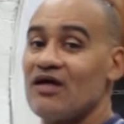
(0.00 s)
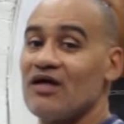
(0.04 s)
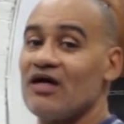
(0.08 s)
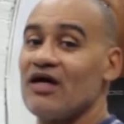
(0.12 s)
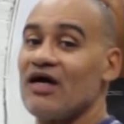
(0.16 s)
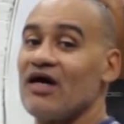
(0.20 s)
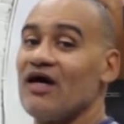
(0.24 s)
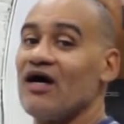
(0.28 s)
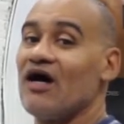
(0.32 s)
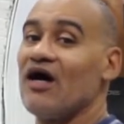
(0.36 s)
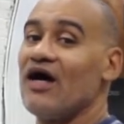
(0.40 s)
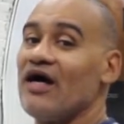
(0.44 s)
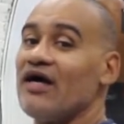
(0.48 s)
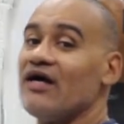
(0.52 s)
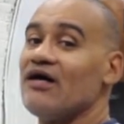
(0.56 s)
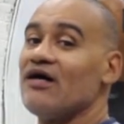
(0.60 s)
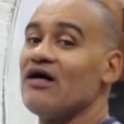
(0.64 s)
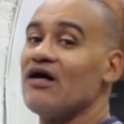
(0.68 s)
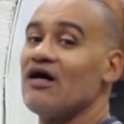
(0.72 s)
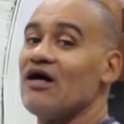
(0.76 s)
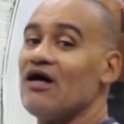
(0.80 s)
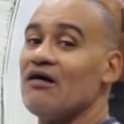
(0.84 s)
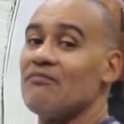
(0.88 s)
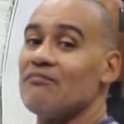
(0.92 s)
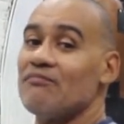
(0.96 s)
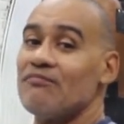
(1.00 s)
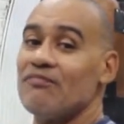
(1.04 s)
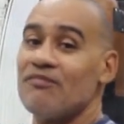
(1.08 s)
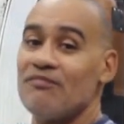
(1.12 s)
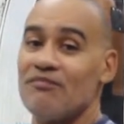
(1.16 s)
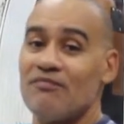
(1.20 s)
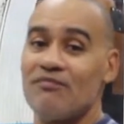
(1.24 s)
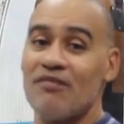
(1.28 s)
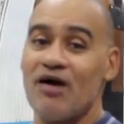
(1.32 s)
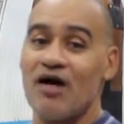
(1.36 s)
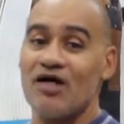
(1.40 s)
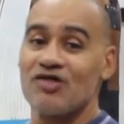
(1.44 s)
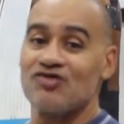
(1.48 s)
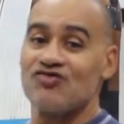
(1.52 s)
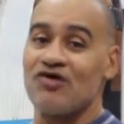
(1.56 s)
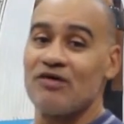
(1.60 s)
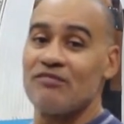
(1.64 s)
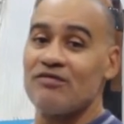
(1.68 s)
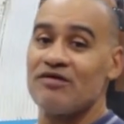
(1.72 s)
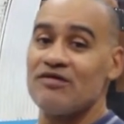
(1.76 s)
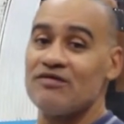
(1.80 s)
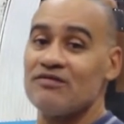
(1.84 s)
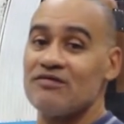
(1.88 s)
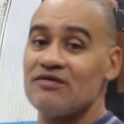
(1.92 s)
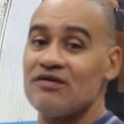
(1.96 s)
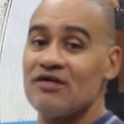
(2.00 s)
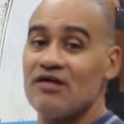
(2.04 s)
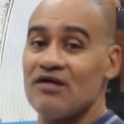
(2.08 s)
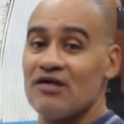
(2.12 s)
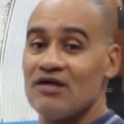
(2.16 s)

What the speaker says: Okay, hi, I'm Mark Drummond,